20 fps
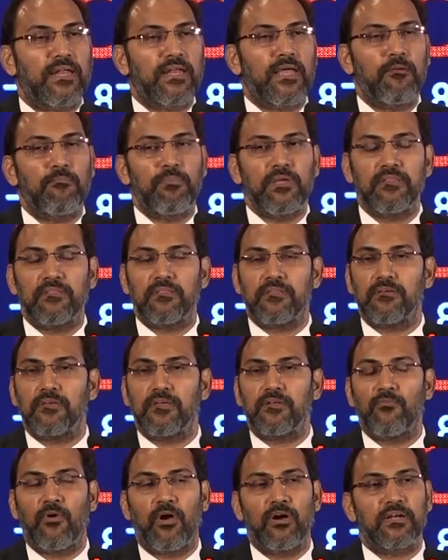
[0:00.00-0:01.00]
and I've been
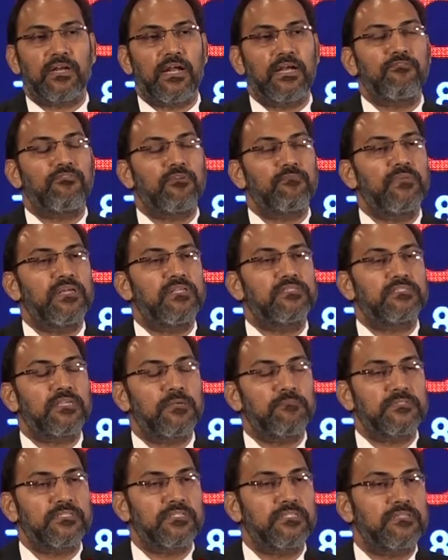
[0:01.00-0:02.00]
involved right from the
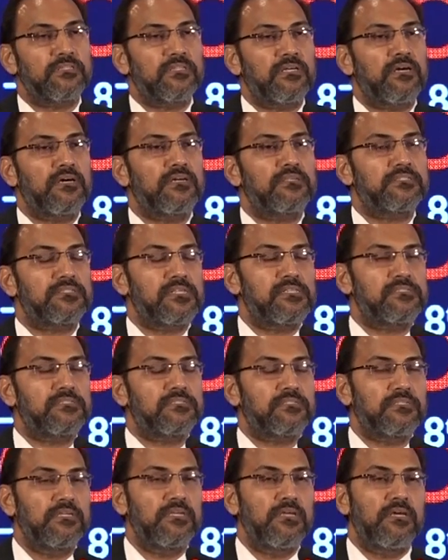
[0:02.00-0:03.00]
inception
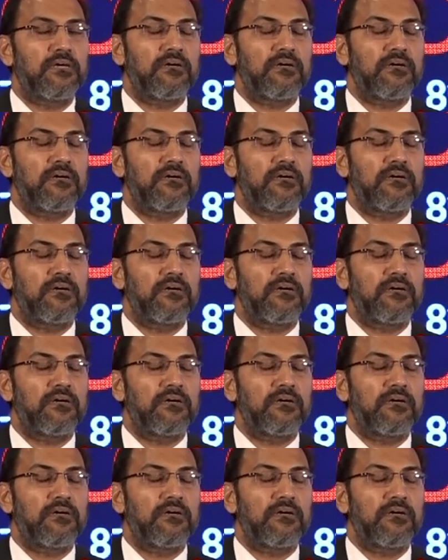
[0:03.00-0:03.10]
since